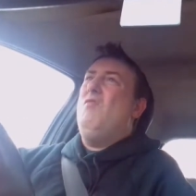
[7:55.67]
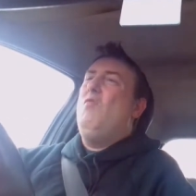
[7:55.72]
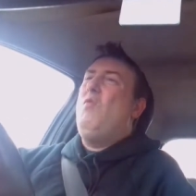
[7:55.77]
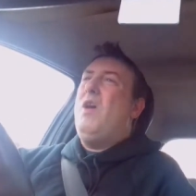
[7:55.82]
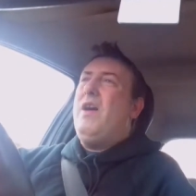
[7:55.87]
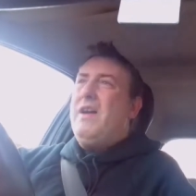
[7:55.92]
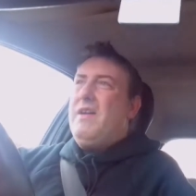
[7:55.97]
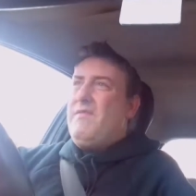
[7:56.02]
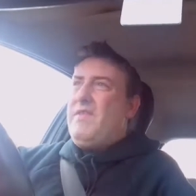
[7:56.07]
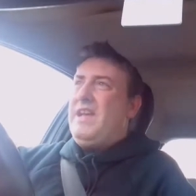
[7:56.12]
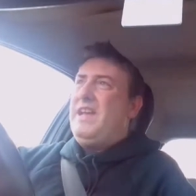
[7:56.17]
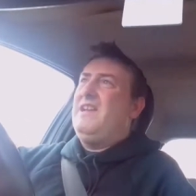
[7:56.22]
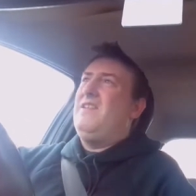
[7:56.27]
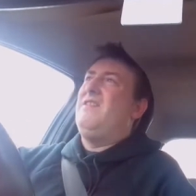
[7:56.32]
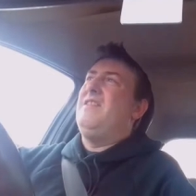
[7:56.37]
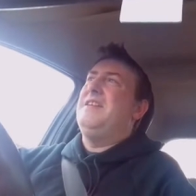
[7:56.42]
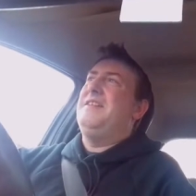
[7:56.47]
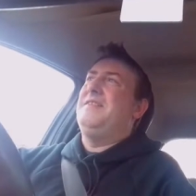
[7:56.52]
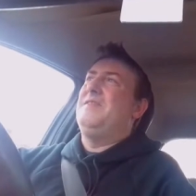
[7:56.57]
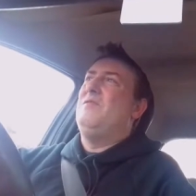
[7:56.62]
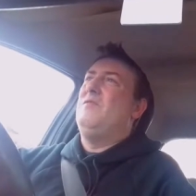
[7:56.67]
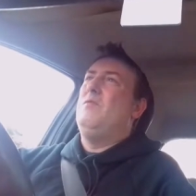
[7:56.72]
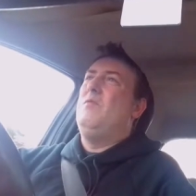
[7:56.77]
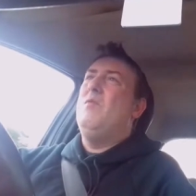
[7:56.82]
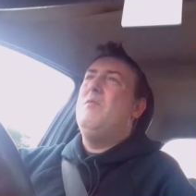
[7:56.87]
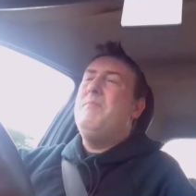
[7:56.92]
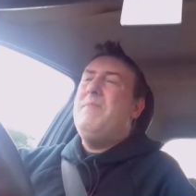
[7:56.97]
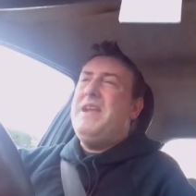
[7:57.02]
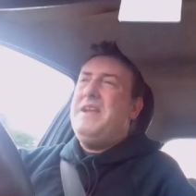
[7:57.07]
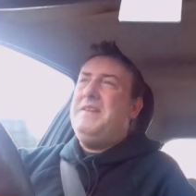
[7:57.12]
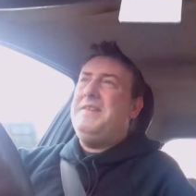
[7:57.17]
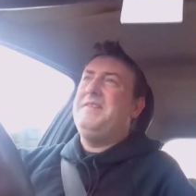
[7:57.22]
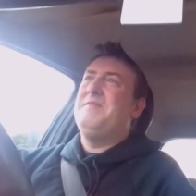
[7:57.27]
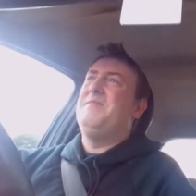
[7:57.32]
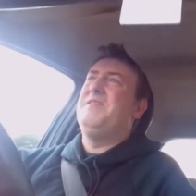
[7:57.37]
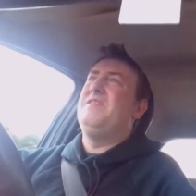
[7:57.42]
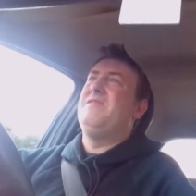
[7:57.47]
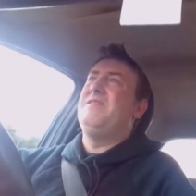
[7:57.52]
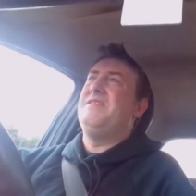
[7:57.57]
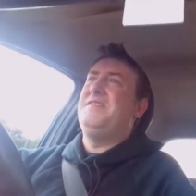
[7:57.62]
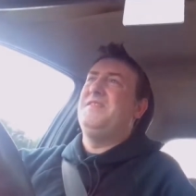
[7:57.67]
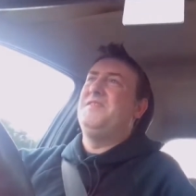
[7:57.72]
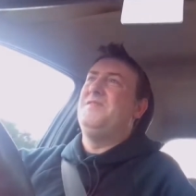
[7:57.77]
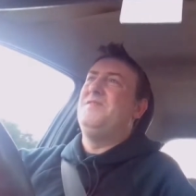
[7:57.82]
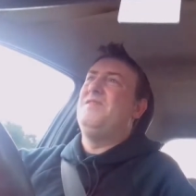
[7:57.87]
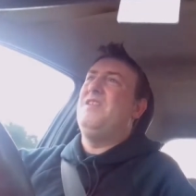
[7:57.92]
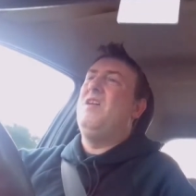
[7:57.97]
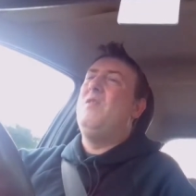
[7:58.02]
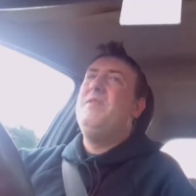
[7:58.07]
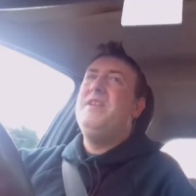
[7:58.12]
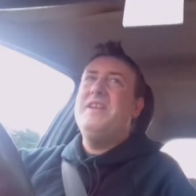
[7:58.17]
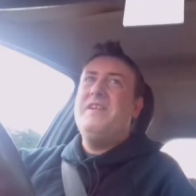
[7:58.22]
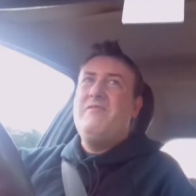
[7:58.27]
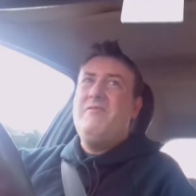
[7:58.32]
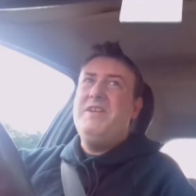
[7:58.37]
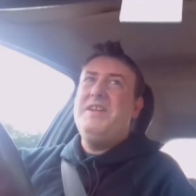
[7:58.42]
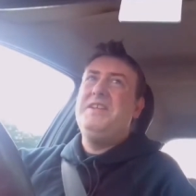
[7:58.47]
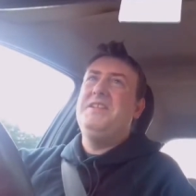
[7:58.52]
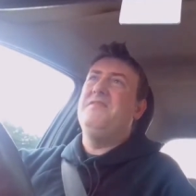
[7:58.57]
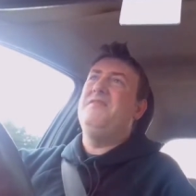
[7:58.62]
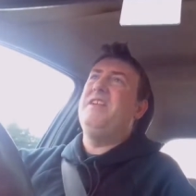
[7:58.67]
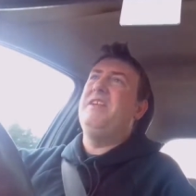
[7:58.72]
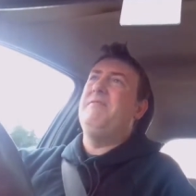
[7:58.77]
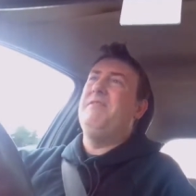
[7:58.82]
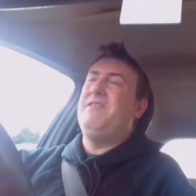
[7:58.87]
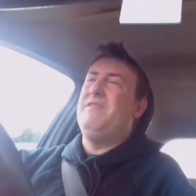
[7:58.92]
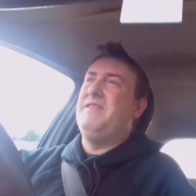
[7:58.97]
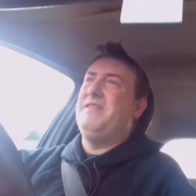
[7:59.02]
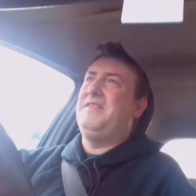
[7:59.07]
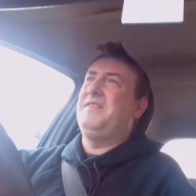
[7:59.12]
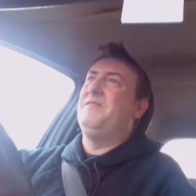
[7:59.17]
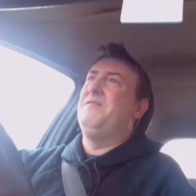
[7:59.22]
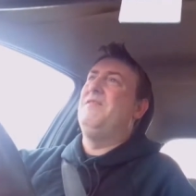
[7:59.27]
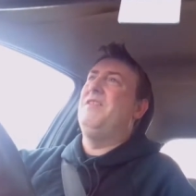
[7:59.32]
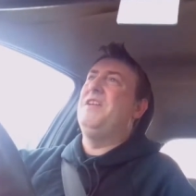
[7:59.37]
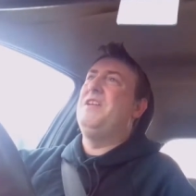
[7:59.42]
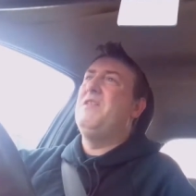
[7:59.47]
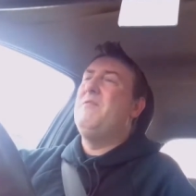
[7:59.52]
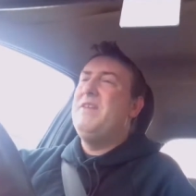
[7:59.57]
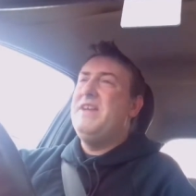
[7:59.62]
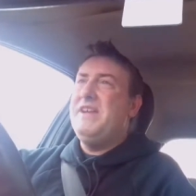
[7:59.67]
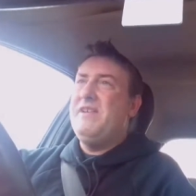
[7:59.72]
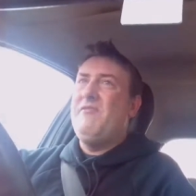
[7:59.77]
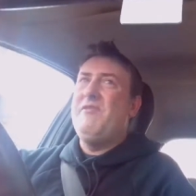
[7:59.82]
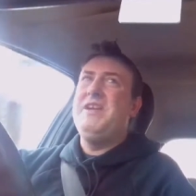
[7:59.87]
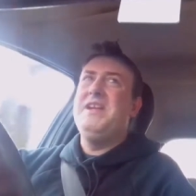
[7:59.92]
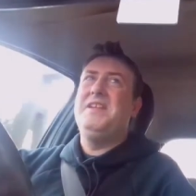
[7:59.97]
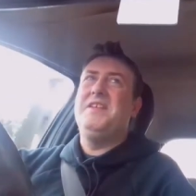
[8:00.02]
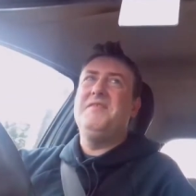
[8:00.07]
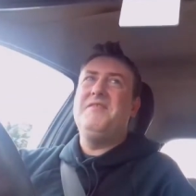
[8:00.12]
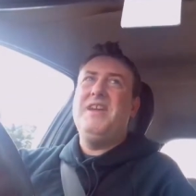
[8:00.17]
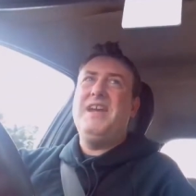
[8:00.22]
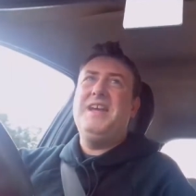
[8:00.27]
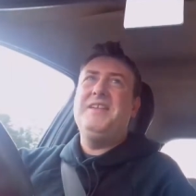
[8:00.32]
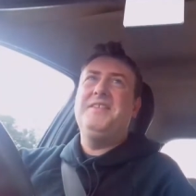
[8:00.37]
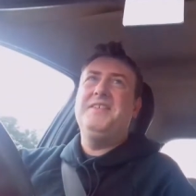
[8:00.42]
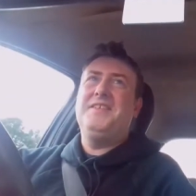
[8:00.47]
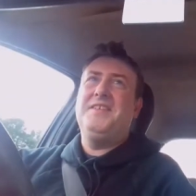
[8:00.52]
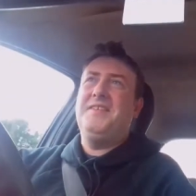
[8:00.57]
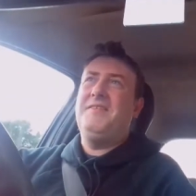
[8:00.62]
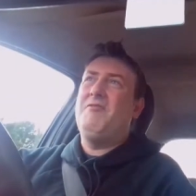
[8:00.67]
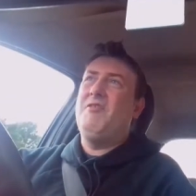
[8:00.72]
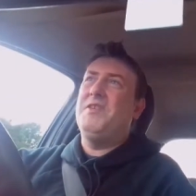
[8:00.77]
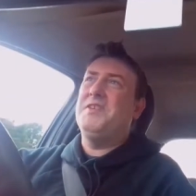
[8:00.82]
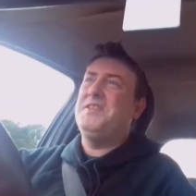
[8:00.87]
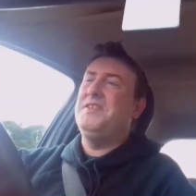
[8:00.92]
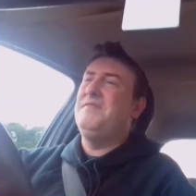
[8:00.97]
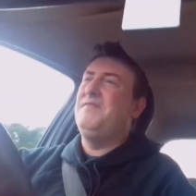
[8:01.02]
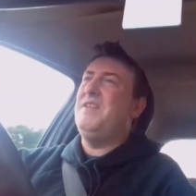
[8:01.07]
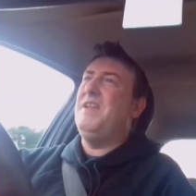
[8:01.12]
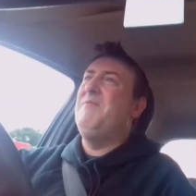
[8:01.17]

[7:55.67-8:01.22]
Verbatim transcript: why are they an eyesore? What makes them an eyesore? Are we agreed that they're an eyesore? And are we agreed that that has a destructive